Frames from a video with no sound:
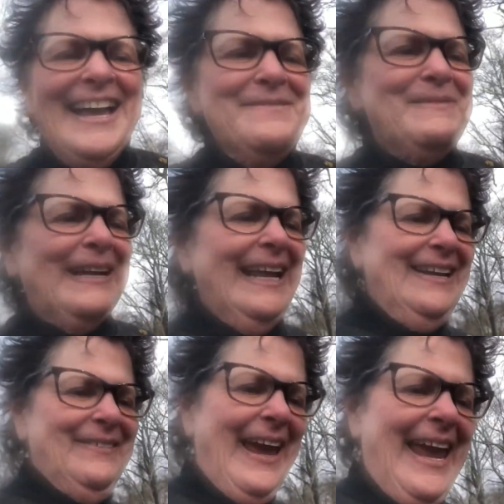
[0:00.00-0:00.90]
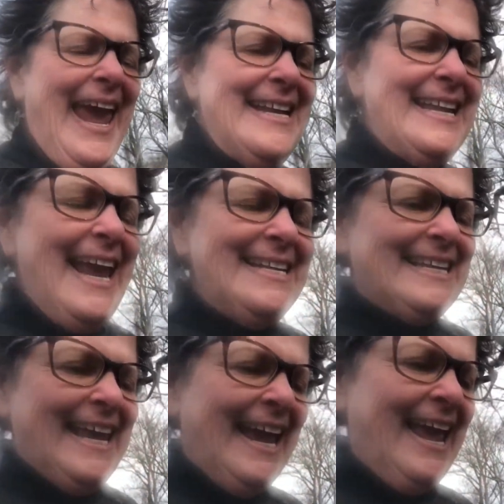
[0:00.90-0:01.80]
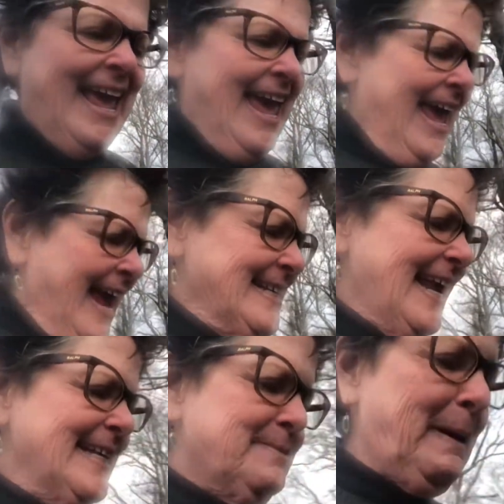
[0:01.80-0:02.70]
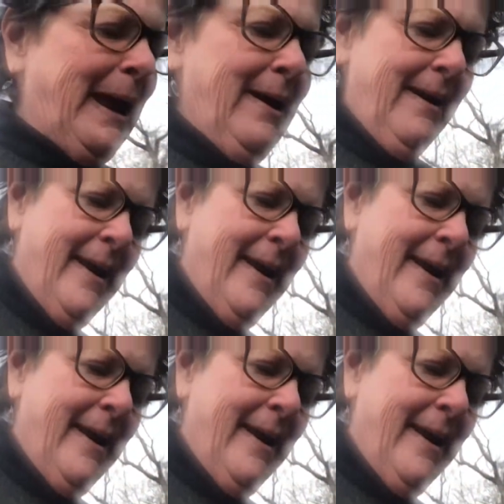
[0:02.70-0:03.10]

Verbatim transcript: But anyway, hey, Daisy. Hey, Daisy Bear.